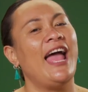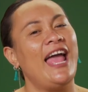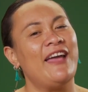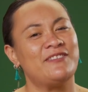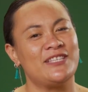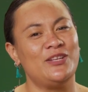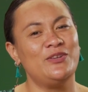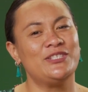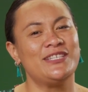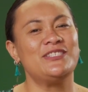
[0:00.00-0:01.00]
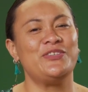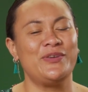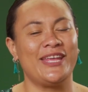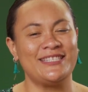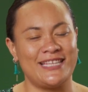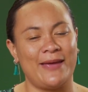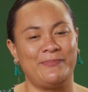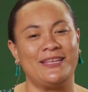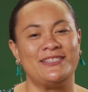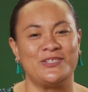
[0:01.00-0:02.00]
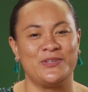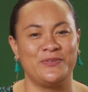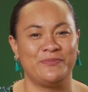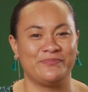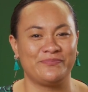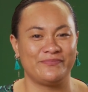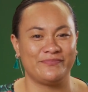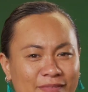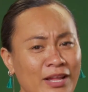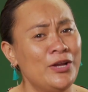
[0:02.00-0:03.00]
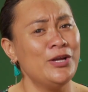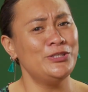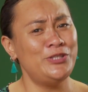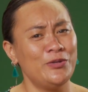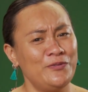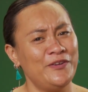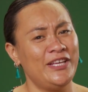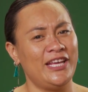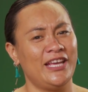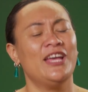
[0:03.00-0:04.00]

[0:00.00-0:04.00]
have solutions you can tap into. Don't forget,